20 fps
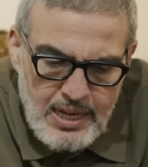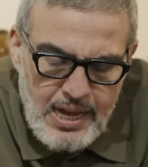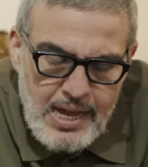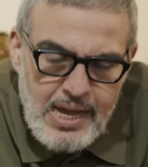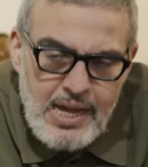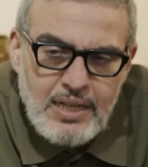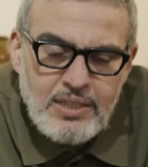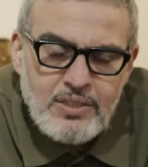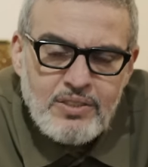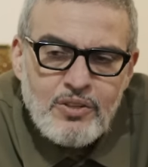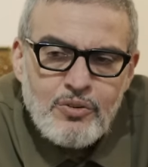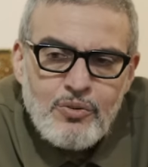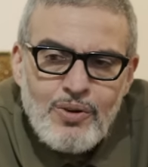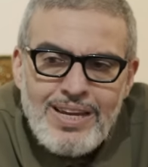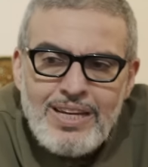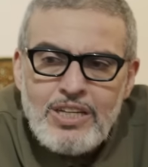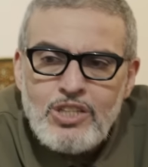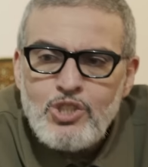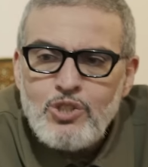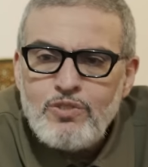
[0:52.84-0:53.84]
And the
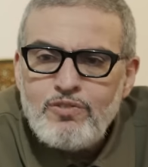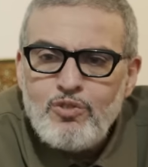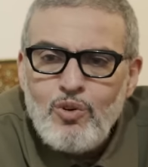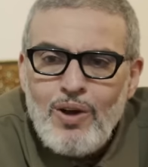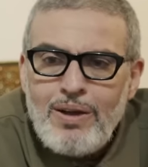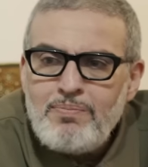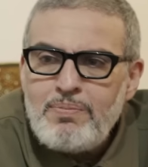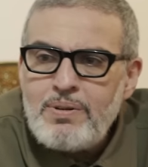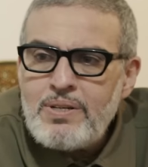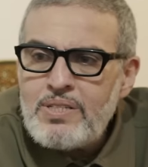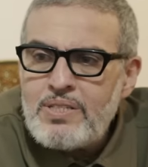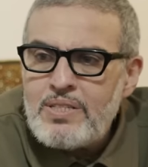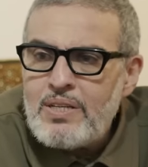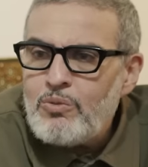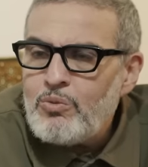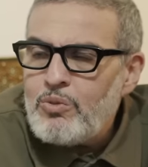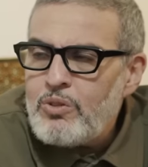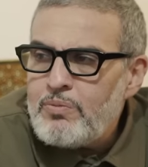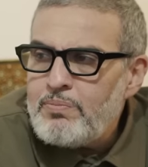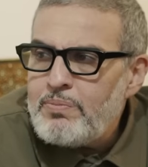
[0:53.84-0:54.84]
range of weapons that
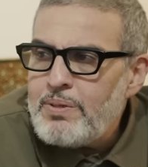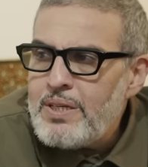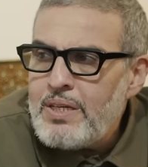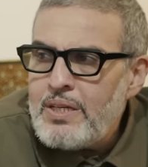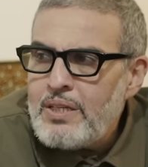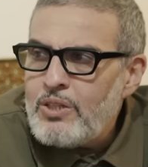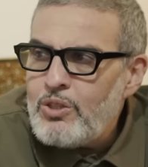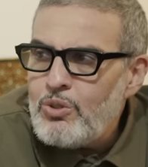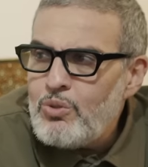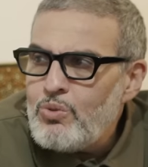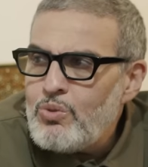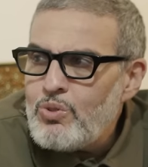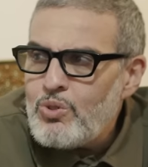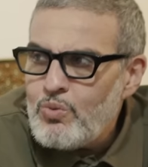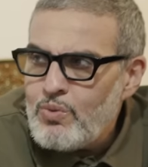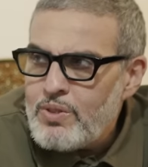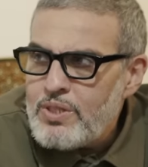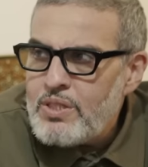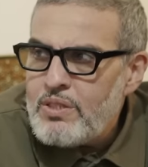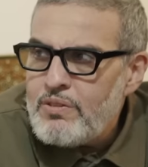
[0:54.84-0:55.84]
were being used
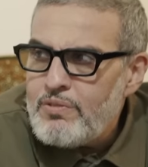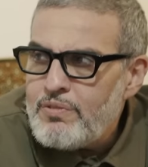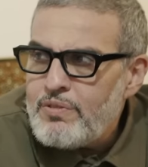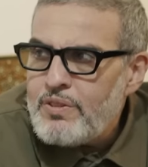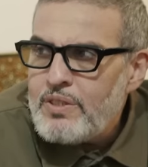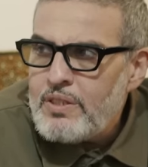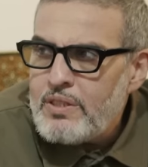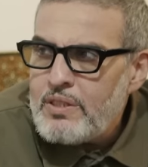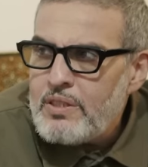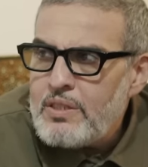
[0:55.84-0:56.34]
was different.